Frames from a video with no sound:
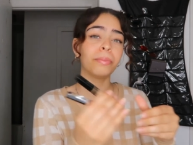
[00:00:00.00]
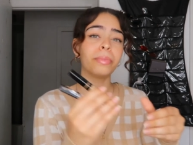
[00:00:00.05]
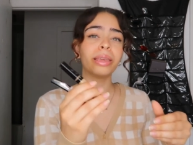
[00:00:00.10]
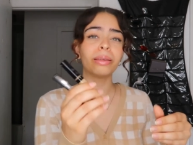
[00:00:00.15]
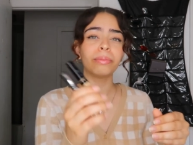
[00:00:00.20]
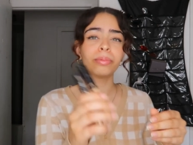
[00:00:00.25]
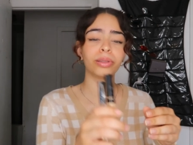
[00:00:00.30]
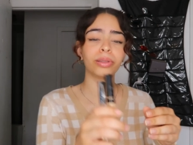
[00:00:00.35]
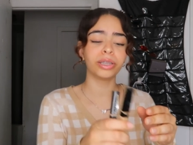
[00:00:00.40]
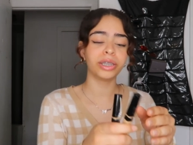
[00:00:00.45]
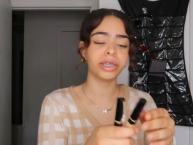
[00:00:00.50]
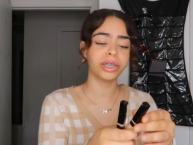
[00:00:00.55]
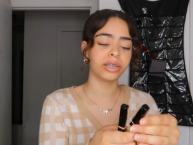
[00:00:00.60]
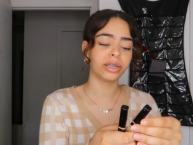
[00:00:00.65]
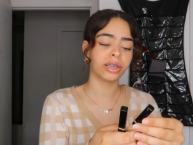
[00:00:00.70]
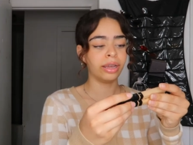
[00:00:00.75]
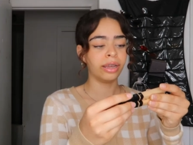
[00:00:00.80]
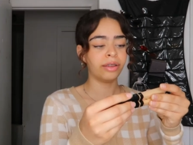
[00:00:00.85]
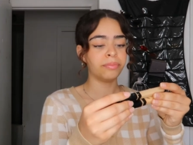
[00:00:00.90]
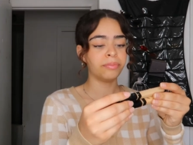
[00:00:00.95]

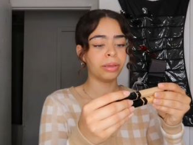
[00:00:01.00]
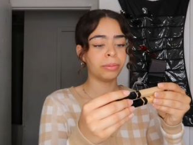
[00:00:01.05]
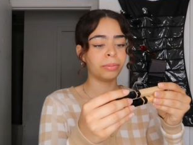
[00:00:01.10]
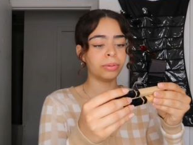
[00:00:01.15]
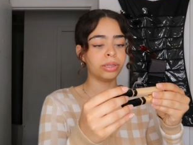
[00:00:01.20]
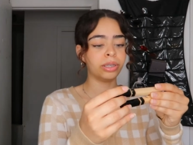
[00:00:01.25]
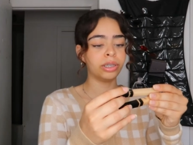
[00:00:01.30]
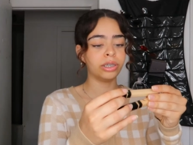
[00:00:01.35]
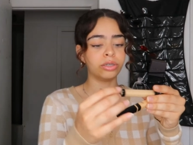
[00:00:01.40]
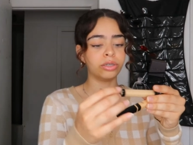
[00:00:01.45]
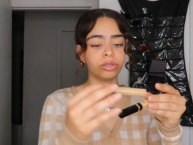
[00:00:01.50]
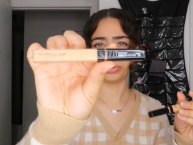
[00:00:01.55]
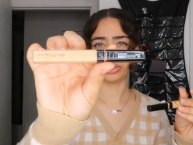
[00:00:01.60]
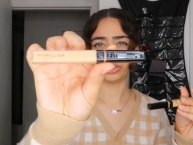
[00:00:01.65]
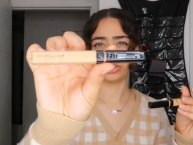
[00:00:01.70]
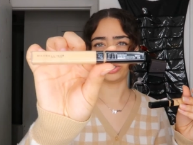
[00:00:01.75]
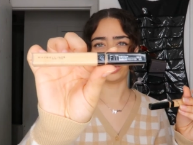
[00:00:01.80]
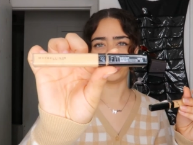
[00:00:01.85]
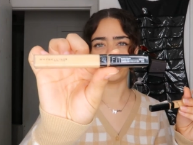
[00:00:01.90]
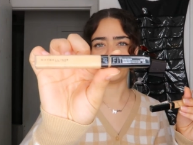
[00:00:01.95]
Maybelline. I have Maybelline
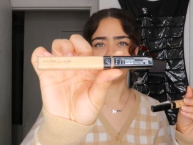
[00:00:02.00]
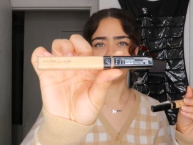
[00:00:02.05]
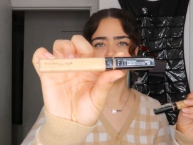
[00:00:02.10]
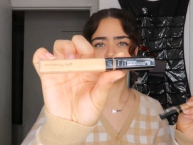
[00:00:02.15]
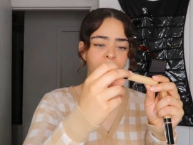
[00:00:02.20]
twenty-two.